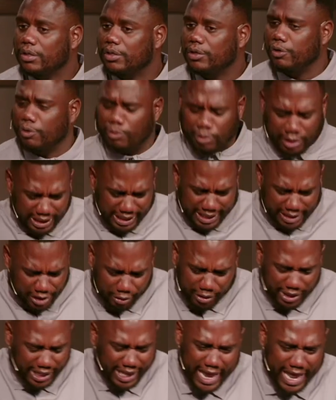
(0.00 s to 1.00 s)
You,
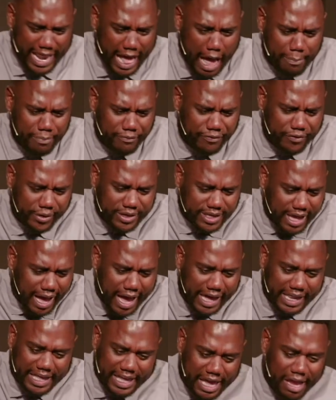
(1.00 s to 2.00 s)
you're laid out before
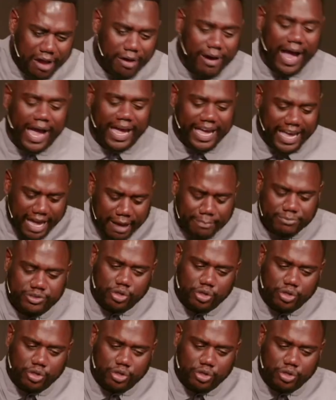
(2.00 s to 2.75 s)
God. Here I am